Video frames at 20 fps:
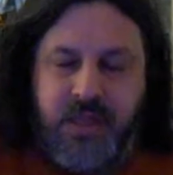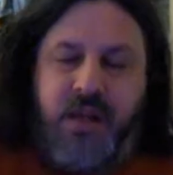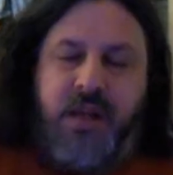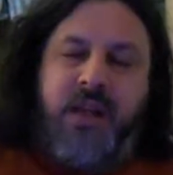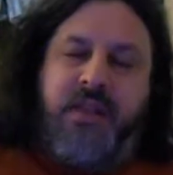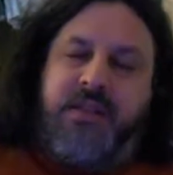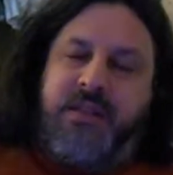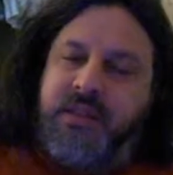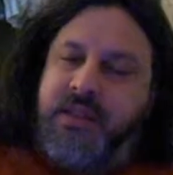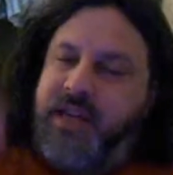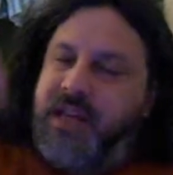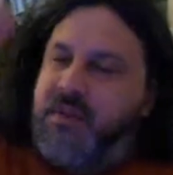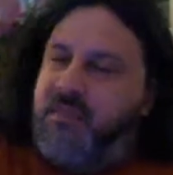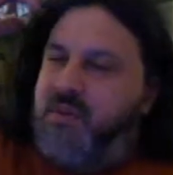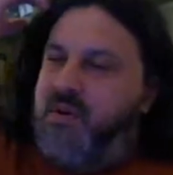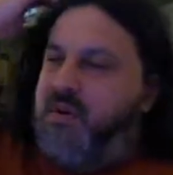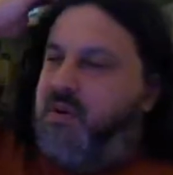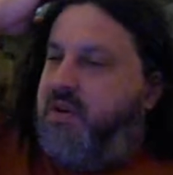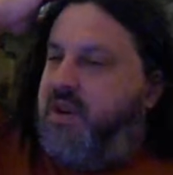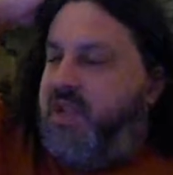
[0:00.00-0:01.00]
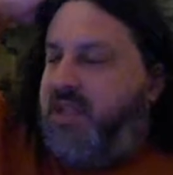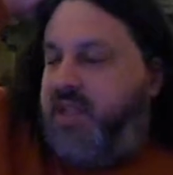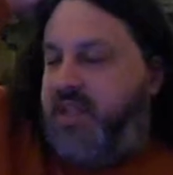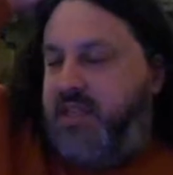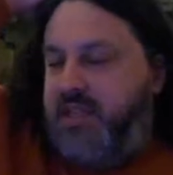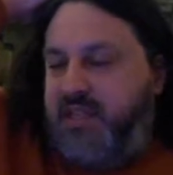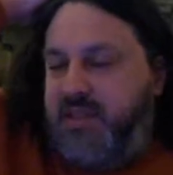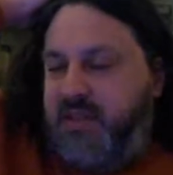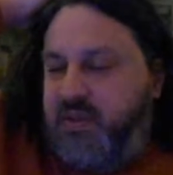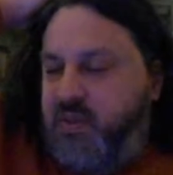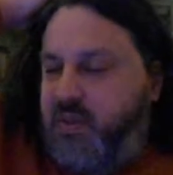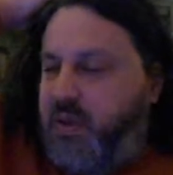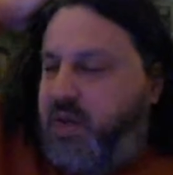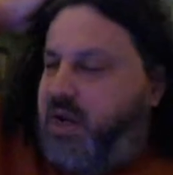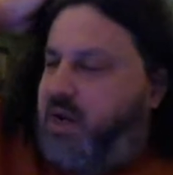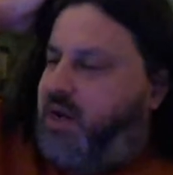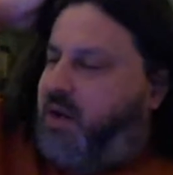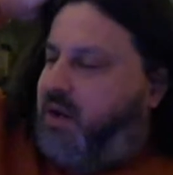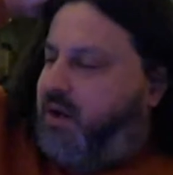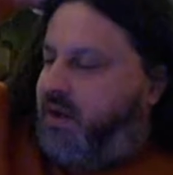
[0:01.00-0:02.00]
Oscillating mode is
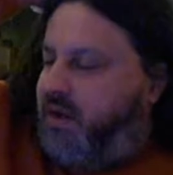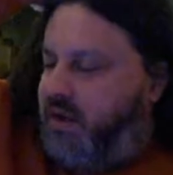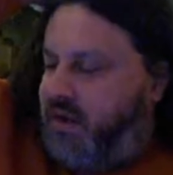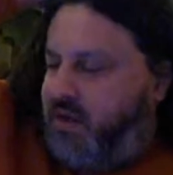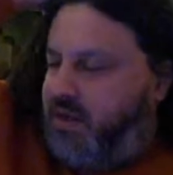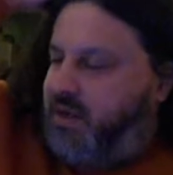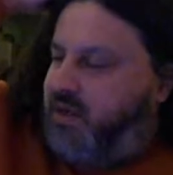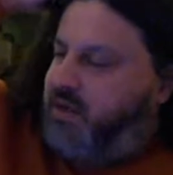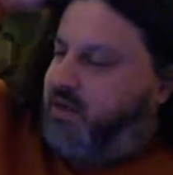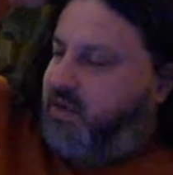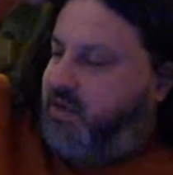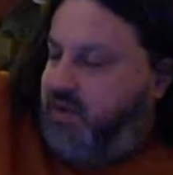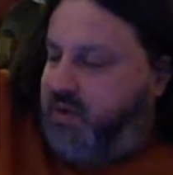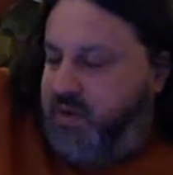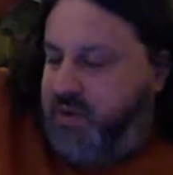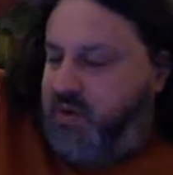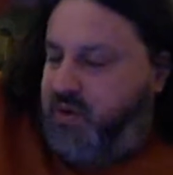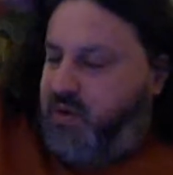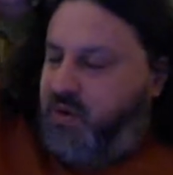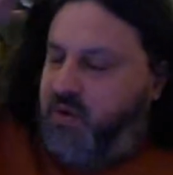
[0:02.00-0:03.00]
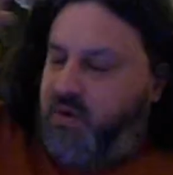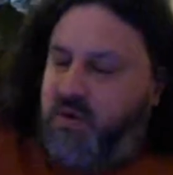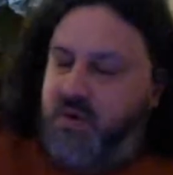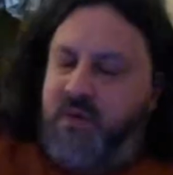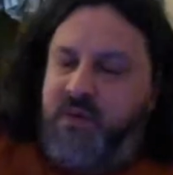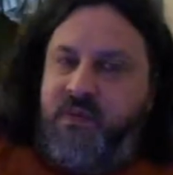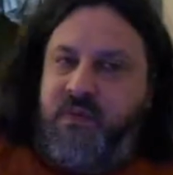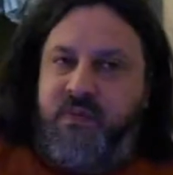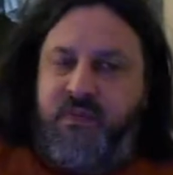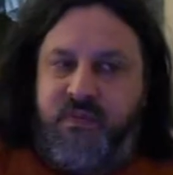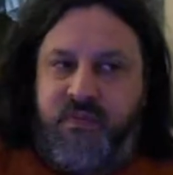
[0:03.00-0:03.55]
where you're